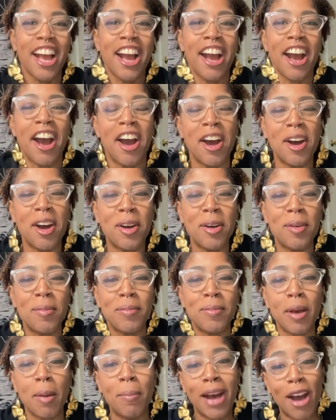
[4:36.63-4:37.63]

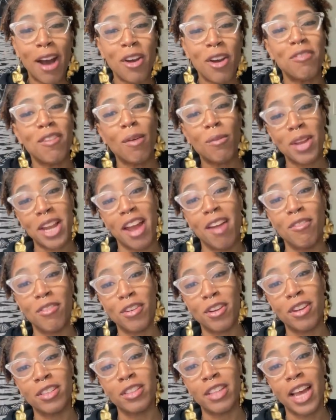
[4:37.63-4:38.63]
about if I would
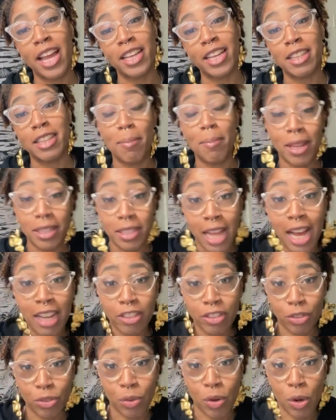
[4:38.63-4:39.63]
ever like let my
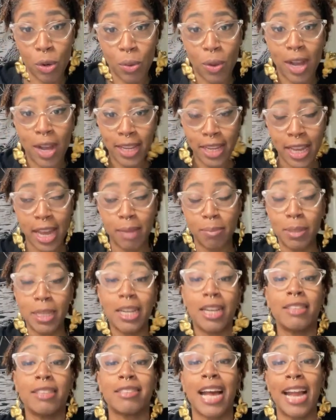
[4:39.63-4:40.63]
locks grow again,
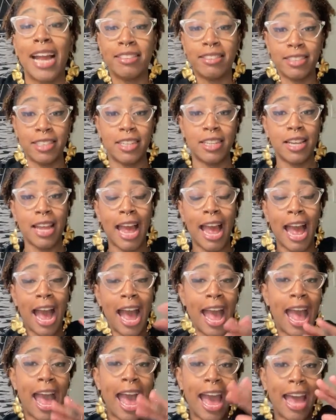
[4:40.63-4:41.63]
because I
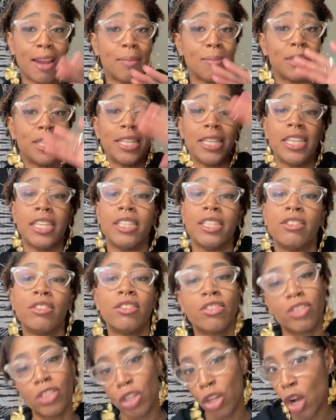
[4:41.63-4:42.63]
had them
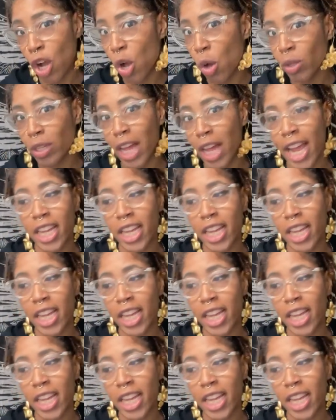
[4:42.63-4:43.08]
years ago,